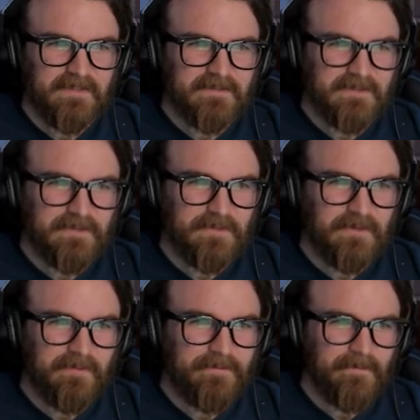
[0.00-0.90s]

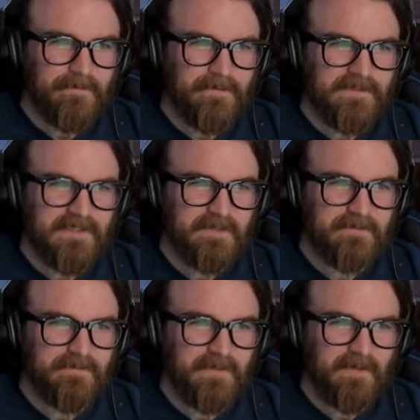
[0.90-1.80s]
So for, for the sake
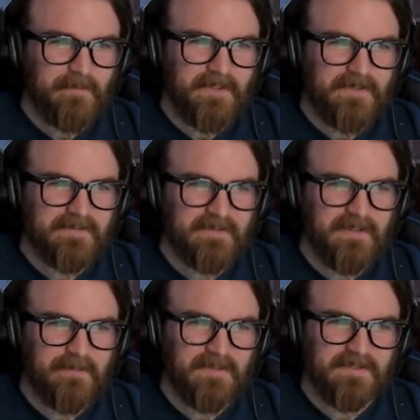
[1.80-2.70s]
of development,
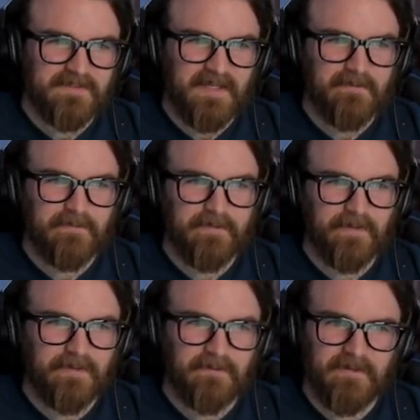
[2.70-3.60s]
and because they have a
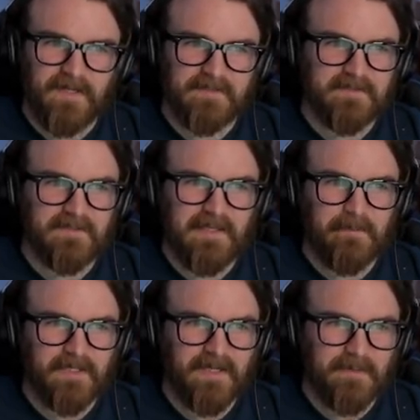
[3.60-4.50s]
very vast
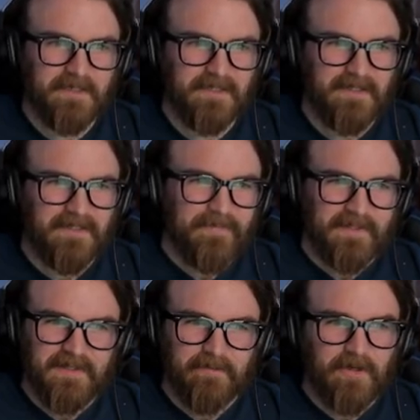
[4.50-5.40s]
in-game economy,
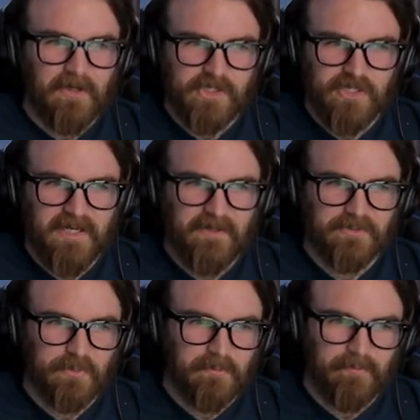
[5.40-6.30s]
like they have an auction
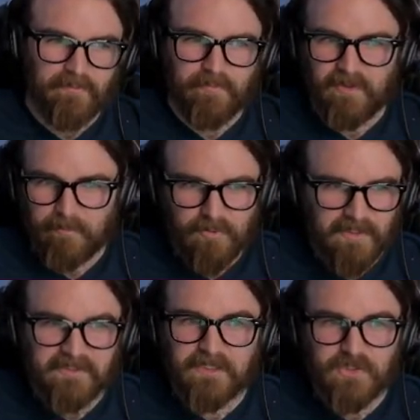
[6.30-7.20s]
house where their
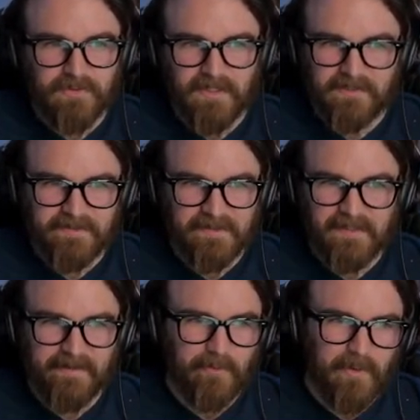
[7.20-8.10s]
pricing trends, they can
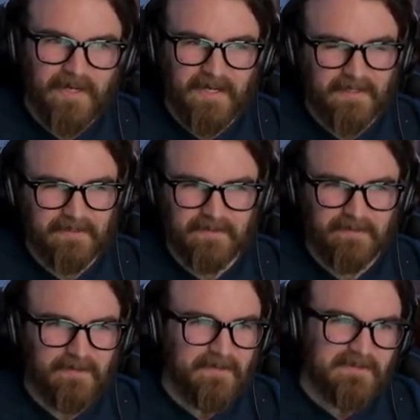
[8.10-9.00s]
get out of whack
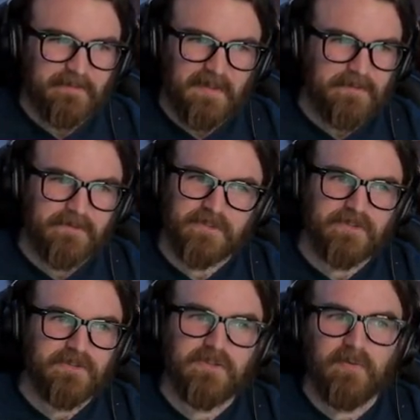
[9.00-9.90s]
and sometimes there's
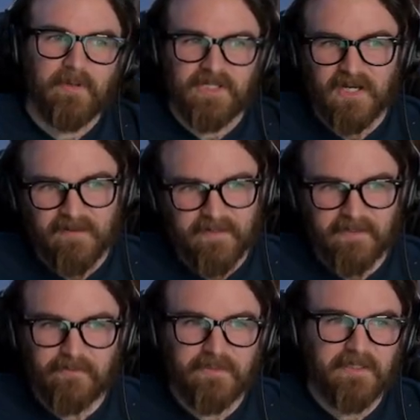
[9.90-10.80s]
just too much high
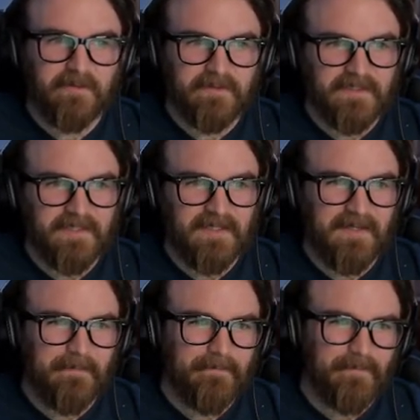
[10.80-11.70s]
value gear in the
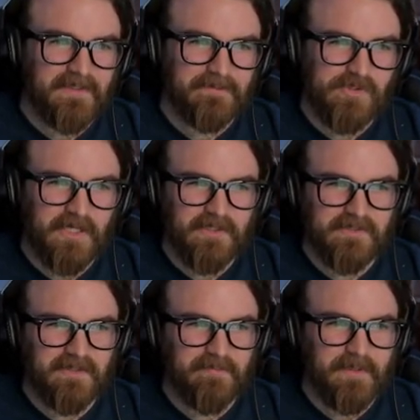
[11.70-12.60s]
game because of
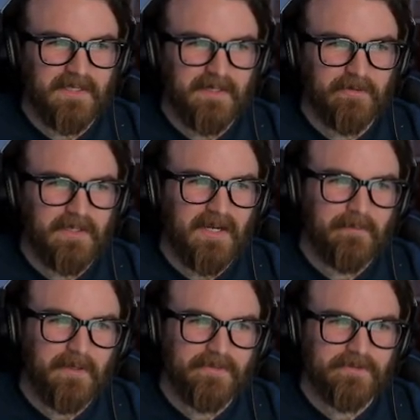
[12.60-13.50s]
changes they've made every
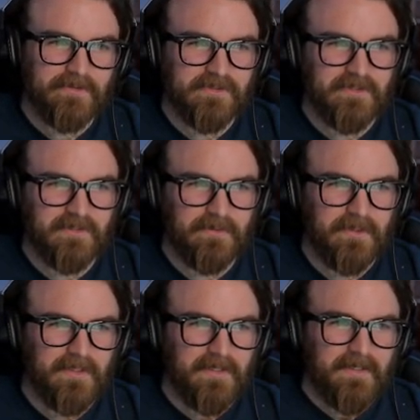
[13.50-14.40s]
nine months or so
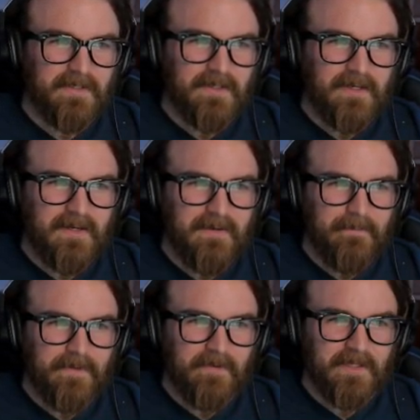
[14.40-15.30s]

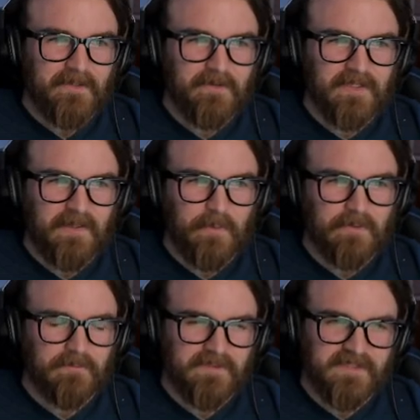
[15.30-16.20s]
um, they're like, okay,
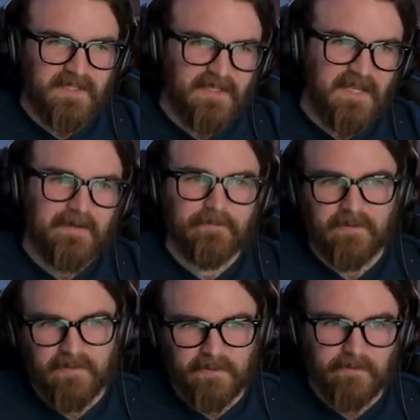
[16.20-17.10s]
we're resetting
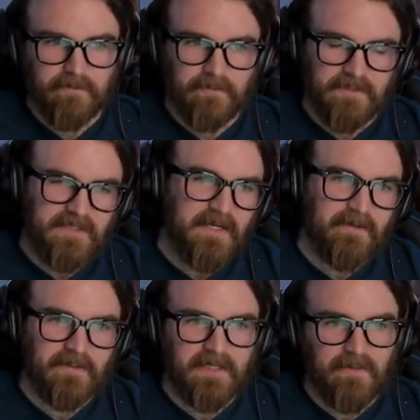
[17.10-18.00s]
everything. Your
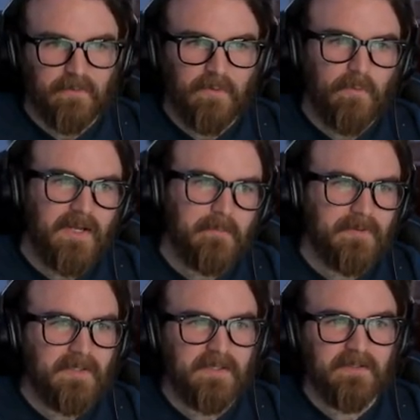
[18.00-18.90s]
entire account will wipe.
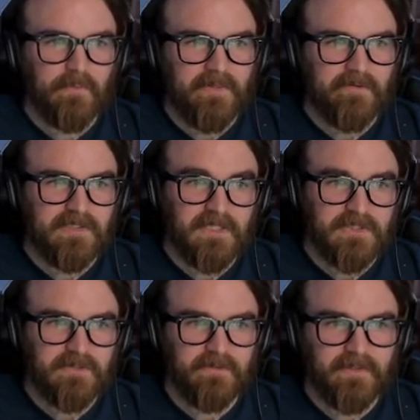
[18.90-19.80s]
And whether
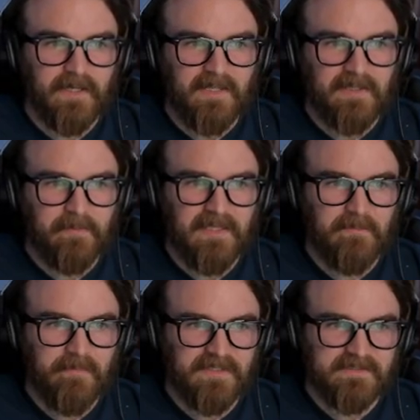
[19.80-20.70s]
intentional or not, that
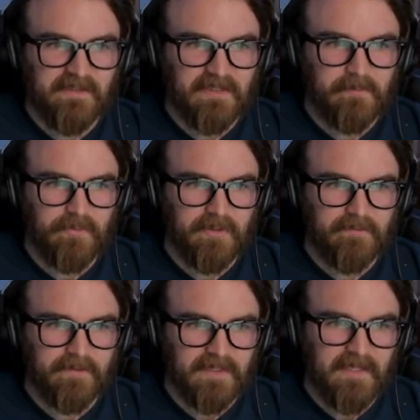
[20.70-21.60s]
became a big selling
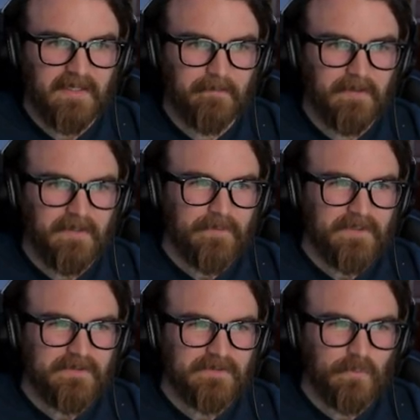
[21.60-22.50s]
point for the game
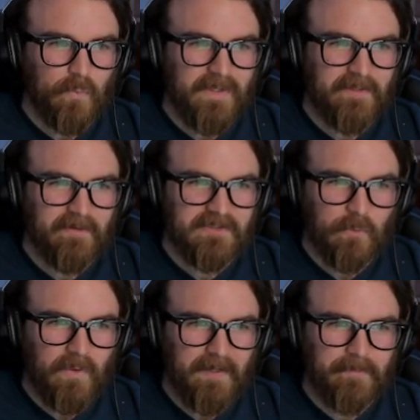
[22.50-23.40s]
because when there is
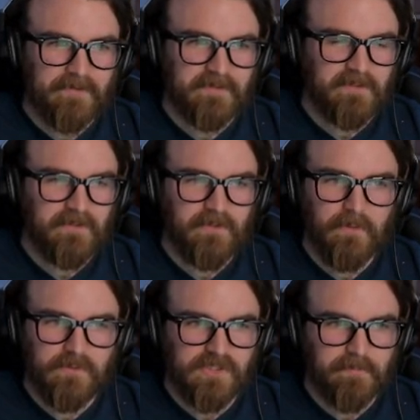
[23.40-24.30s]
a wipe, there's a
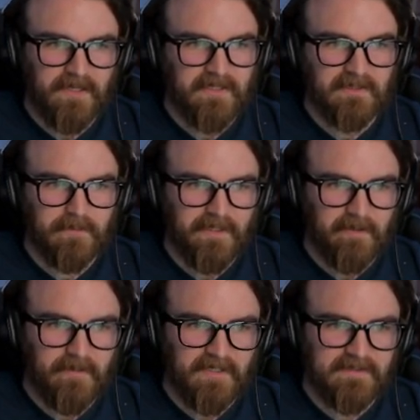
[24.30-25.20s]
huge spike in the
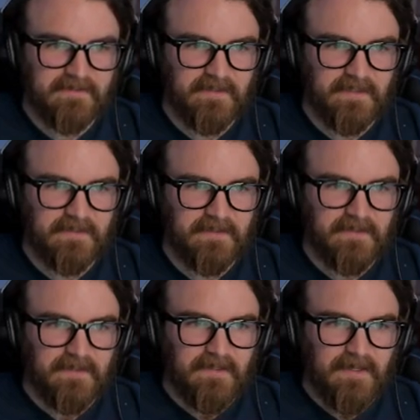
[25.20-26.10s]
player base. Like,
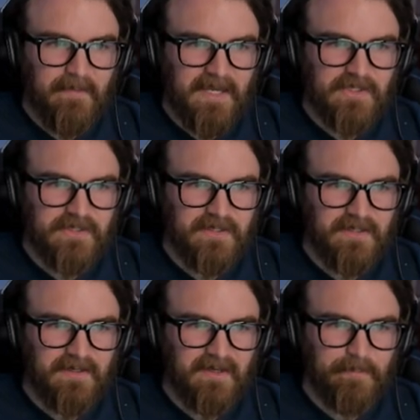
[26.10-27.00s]
imagine
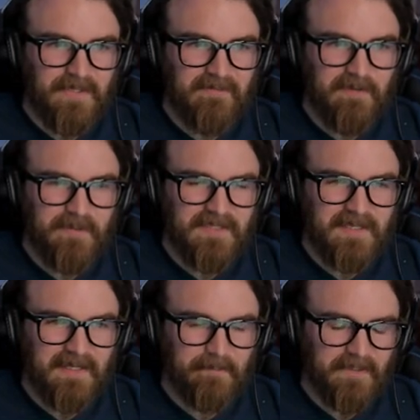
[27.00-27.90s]
a, a PvP
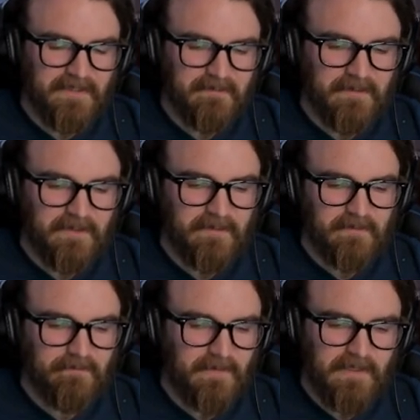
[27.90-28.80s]
game, like, you know,
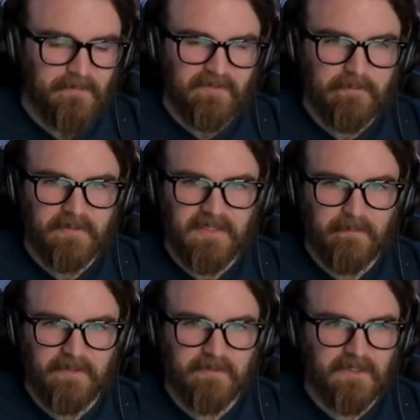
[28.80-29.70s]
a, any PvP
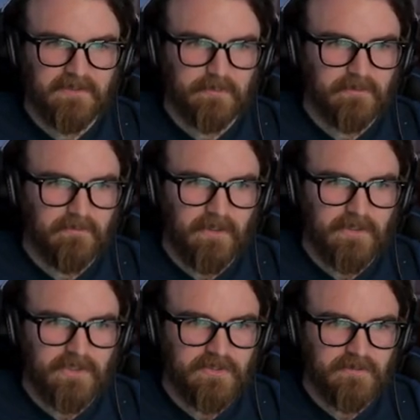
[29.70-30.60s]
game that you guys would
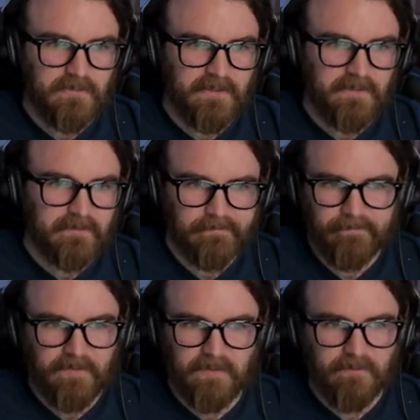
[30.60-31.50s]
launch into, like,
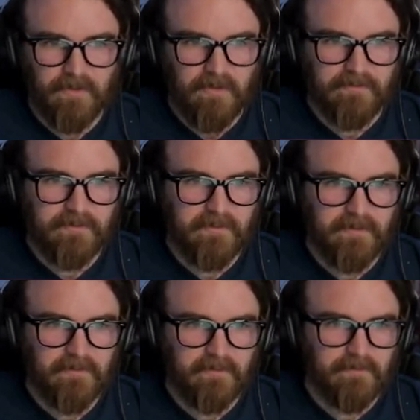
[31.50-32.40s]
you know, Call of
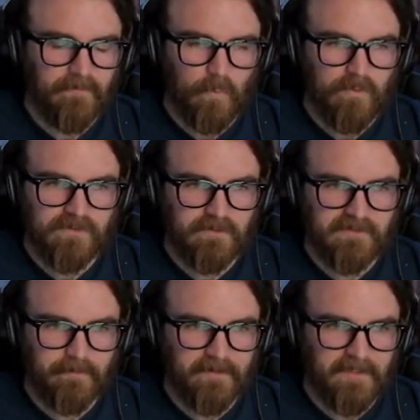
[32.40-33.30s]
Duty or
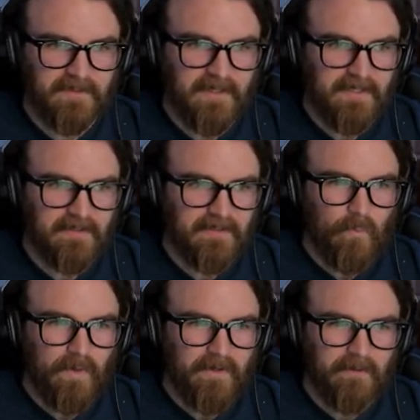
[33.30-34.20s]
Warzone, something like that,
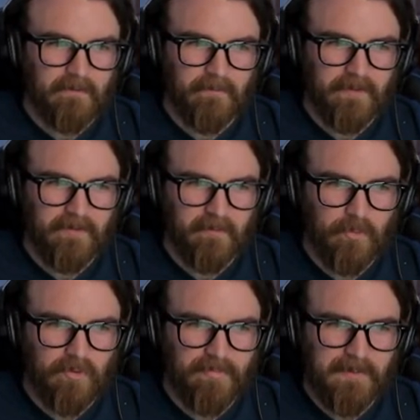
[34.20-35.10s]
where, you know, the
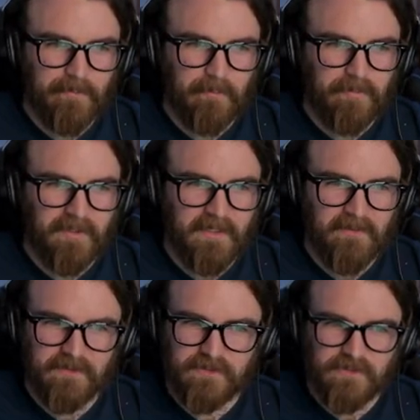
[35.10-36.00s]
more people
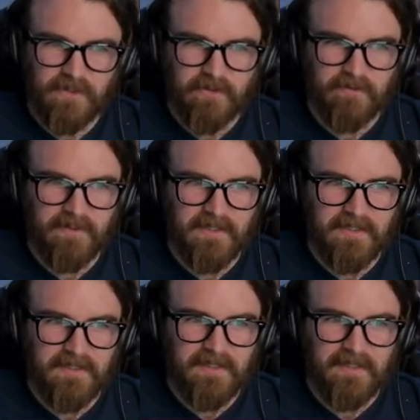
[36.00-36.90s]
play, the stronger they
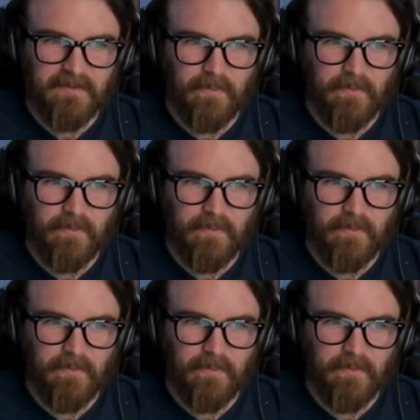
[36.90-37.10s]
get.